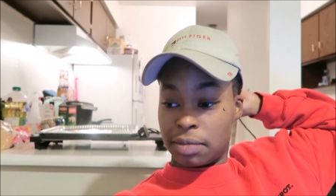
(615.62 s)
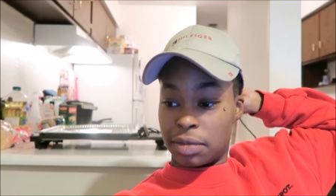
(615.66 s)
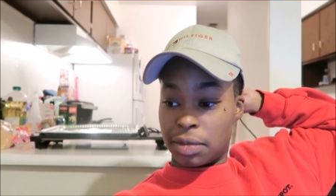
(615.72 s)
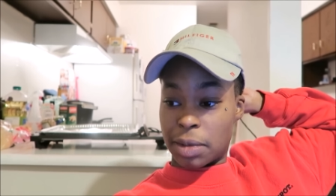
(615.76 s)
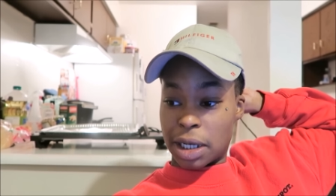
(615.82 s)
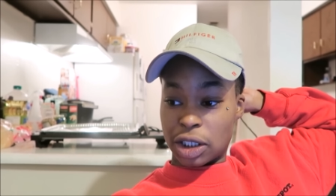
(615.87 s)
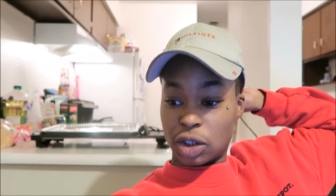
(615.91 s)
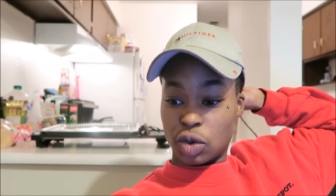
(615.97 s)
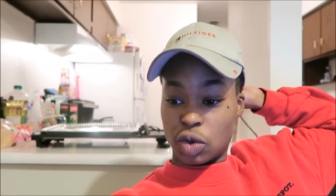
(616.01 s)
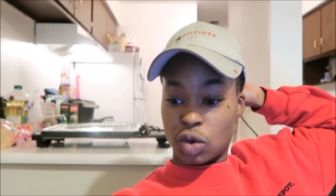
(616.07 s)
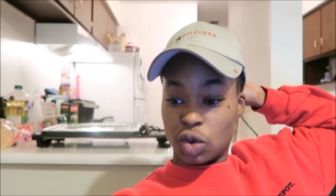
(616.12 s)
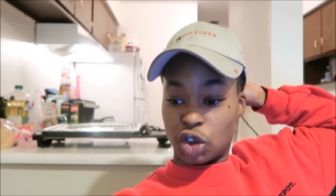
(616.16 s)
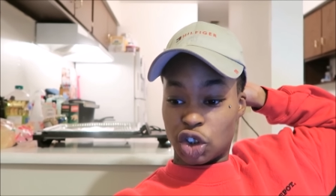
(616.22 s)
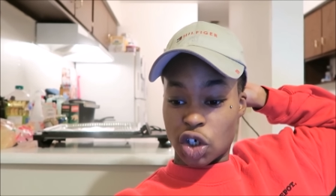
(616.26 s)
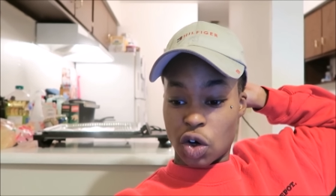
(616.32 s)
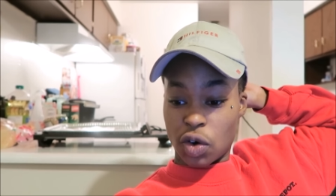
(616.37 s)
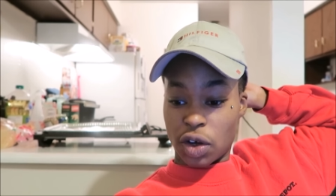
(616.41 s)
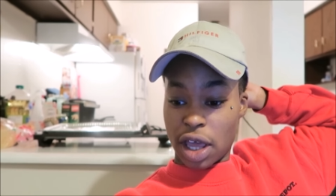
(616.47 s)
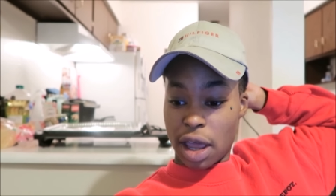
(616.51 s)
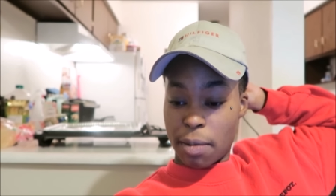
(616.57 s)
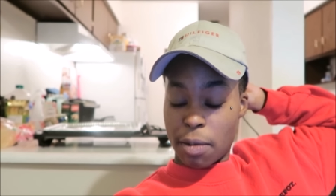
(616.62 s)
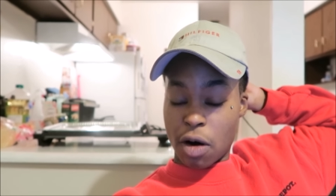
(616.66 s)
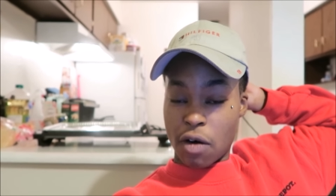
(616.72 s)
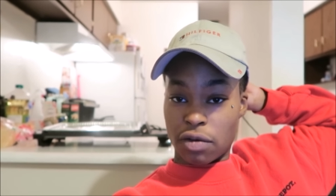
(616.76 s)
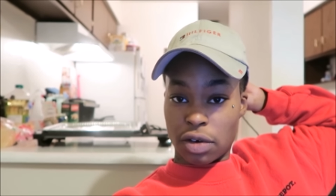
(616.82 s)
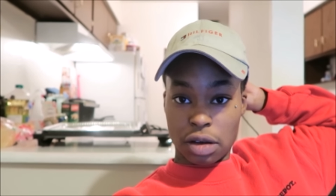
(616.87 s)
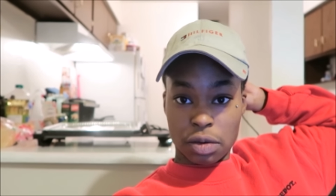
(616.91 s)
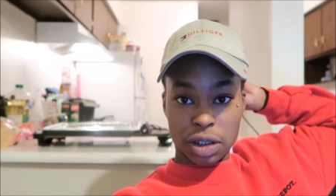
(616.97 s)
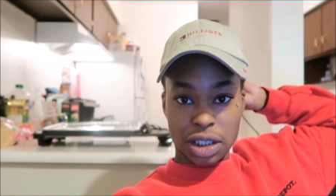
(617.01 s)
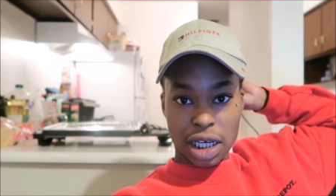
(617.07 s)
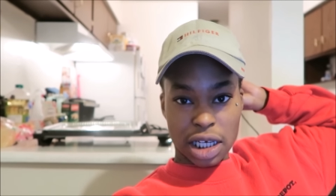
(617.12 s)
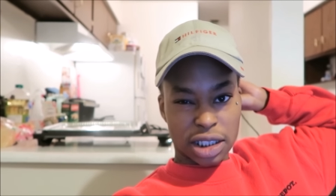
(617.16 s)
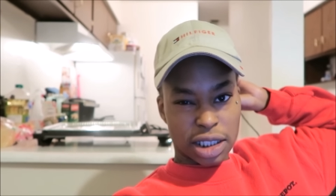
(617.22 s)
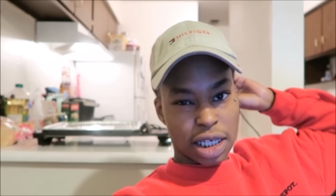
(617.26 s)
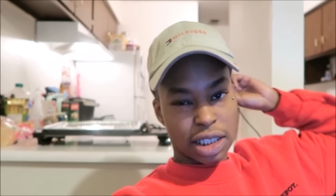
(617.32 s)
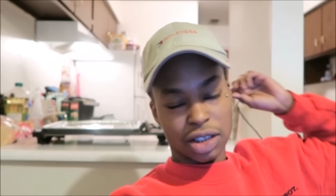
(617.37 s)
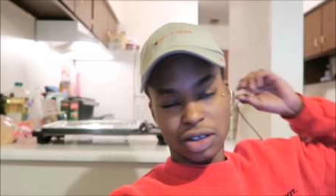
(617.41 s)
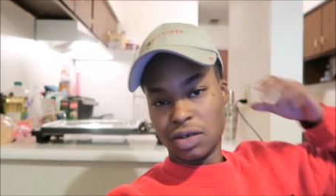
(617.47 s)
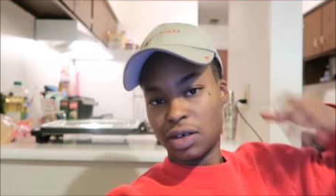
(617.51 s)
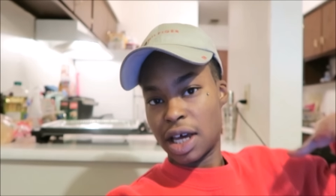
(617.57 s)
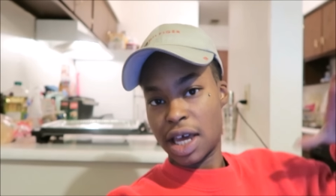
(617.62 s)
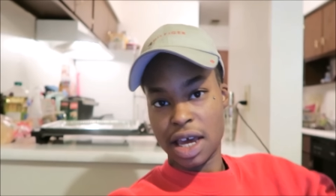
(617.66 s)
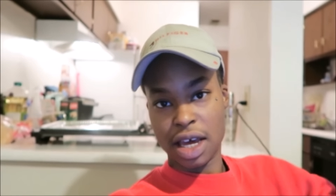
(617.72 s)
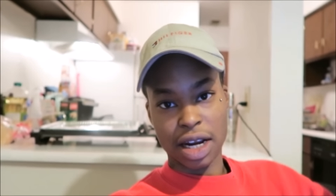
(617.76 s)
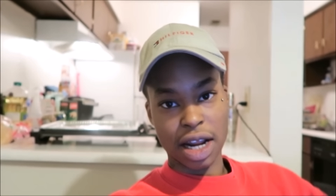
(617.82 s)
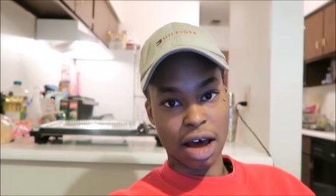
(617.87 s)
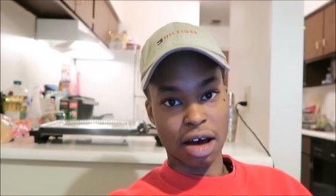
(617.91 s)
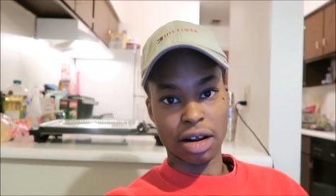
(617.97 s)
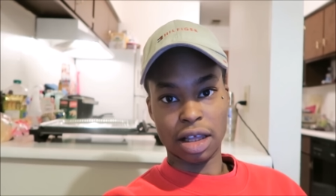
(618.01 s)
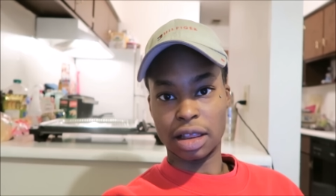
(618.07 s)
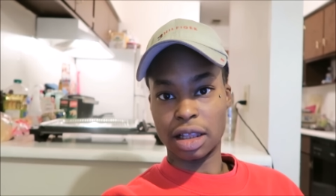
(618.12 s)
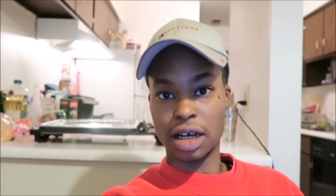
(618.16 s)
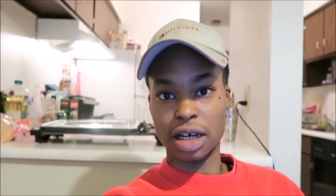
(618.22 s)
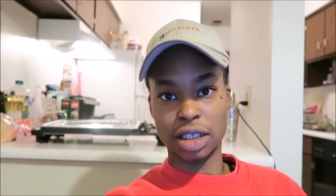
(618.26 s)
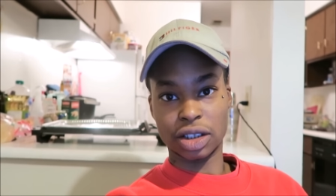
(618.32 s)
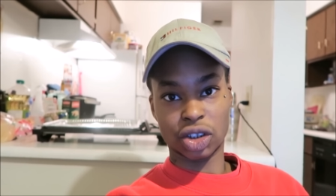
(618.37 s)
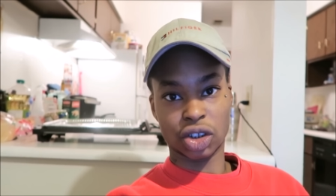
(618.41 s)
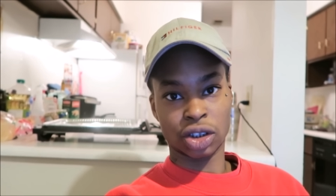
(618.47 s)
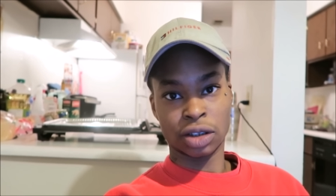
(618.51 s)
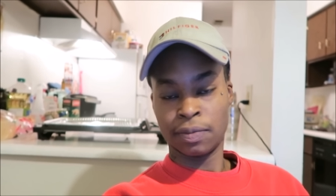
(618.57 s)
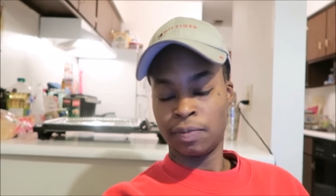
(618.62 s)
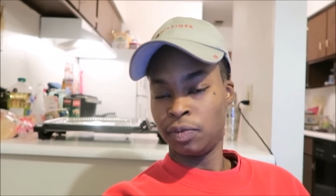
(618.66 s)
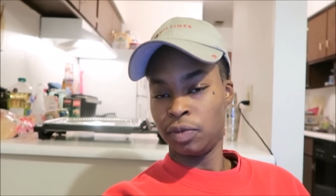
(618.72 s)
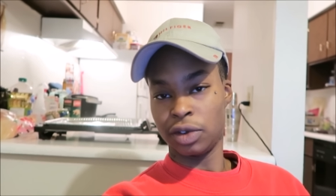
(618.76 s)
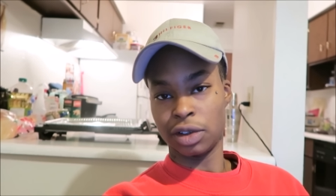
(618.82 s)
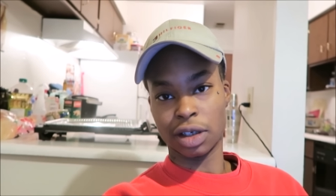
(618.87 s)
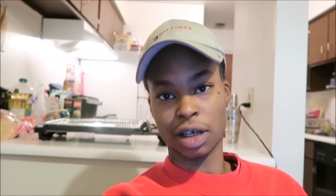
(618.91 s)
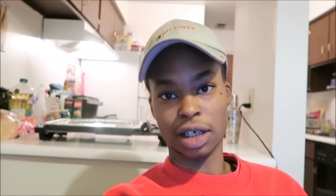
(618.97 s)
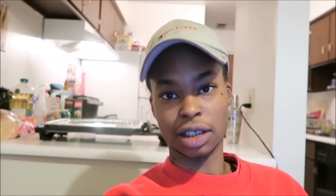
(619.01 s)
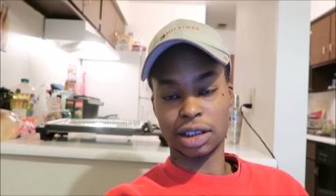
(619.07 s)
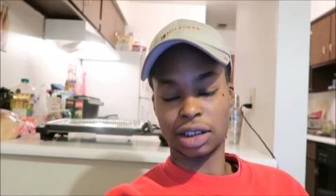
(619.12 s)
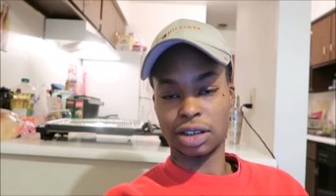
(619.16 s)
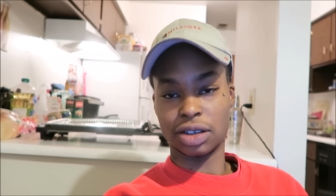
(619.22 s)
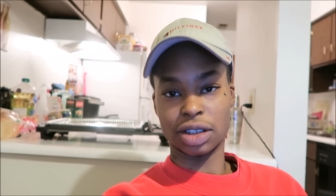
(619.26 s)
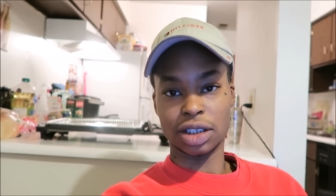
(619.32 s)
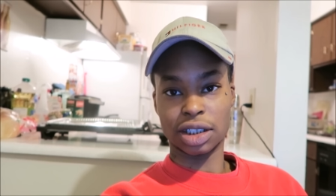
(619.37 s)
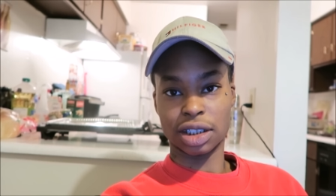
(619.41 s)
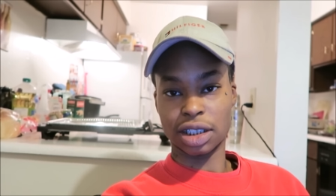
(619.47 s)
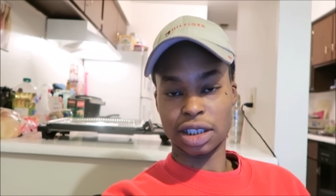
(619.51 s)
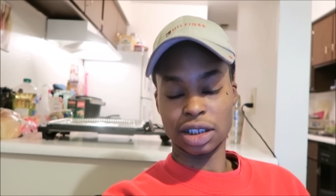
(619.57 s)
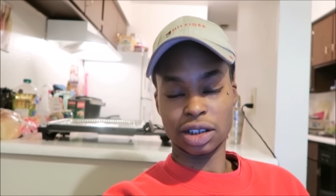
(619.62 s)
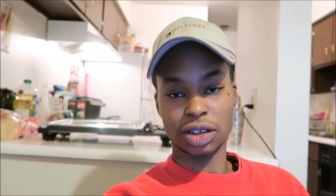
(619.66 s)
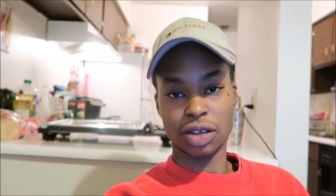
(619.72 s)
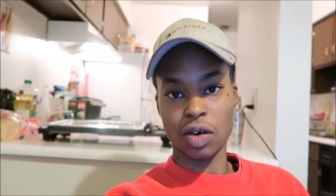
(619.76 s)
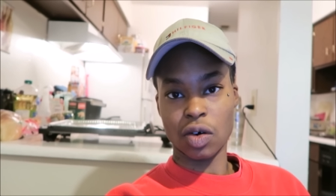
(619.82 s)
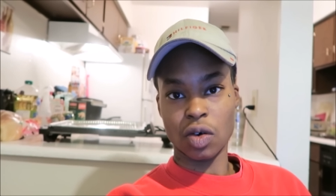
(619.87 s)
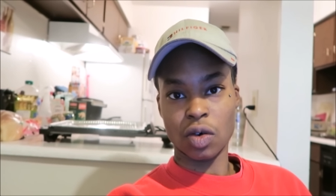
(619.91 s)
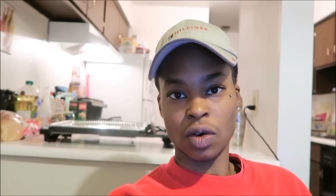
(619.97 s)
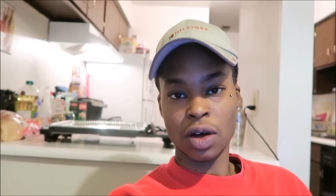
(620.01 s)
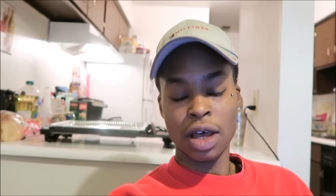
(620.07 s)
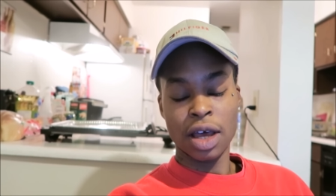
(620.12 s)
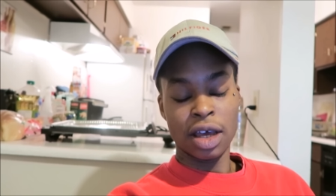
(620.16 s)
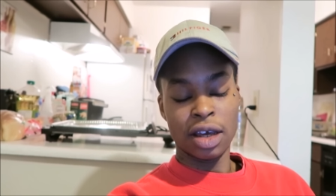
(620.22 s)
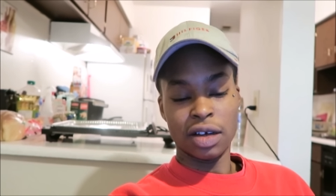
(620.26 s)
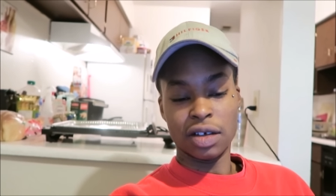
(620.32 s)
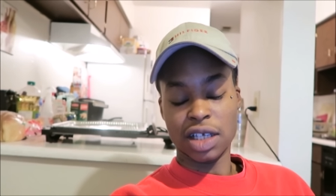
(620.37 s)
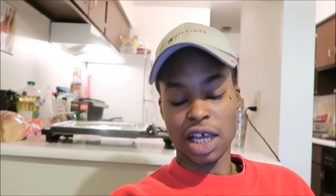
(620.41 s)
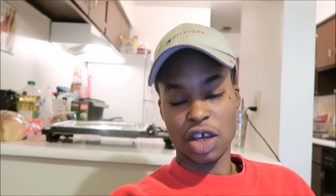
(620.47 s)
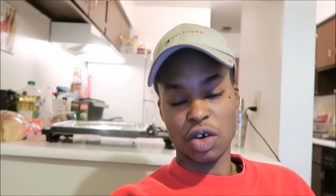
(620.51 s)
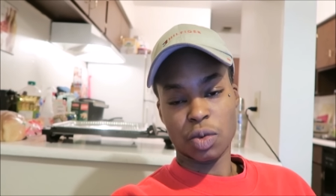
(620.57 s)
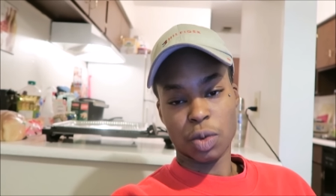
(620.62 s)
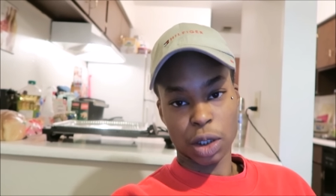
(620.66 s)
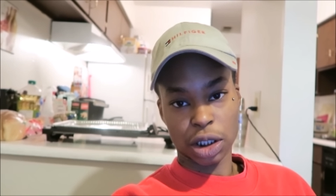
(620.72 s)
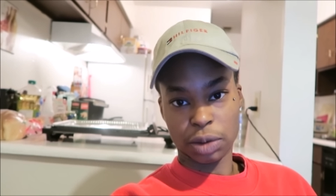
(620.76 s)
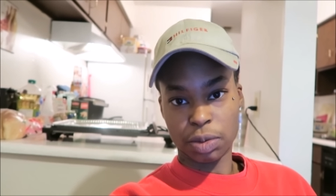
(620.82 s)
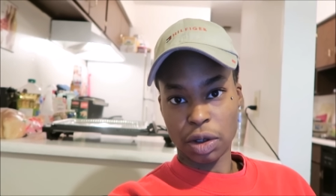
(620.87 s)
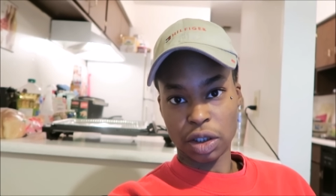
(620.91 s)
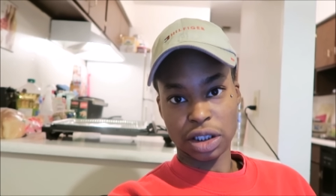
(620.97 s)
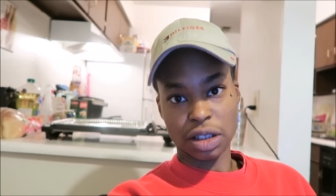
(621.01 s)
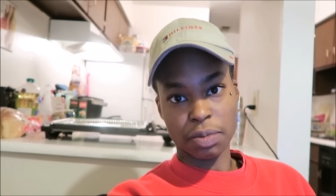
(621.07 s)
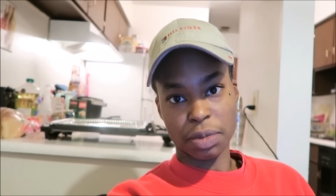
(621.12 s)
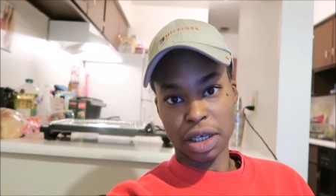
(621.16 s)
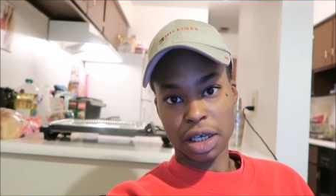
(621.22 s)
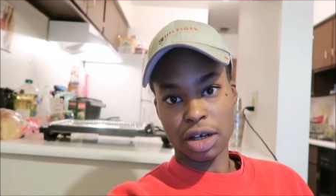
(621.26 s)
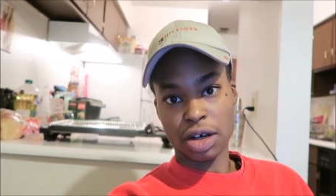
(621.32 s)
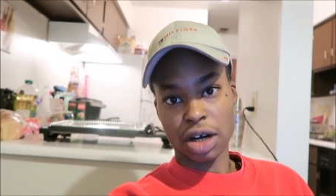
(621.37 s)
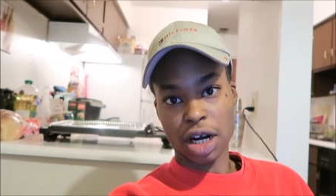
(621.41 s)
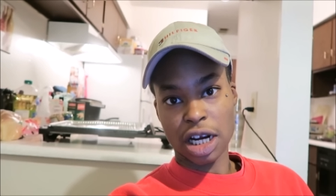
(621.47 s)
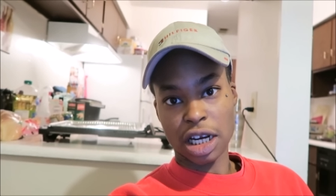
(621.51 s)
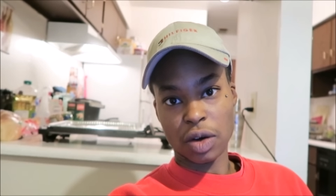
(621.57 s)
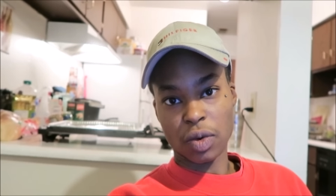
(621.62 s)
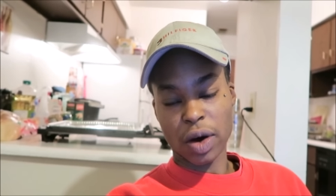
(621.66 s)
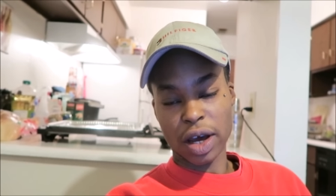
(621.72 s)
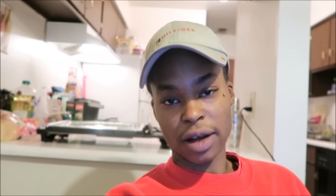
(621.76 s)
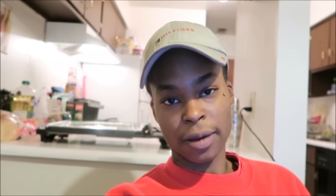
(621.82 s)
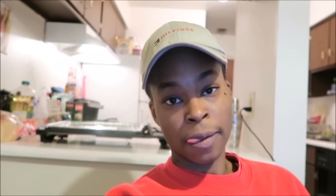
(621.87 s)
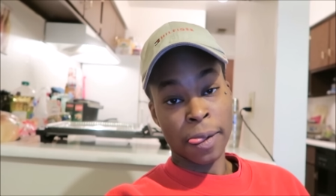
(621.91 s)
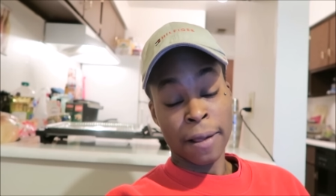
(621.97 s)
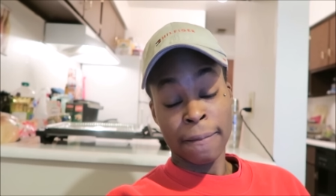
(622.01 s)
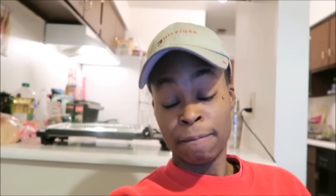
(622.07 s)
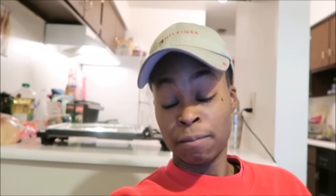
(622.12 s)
My dude Joe came over. He was like, Stacey, you can head out at lunch. I was like, seriously, it's cool. He's like, you weren't supposed to be here anyway.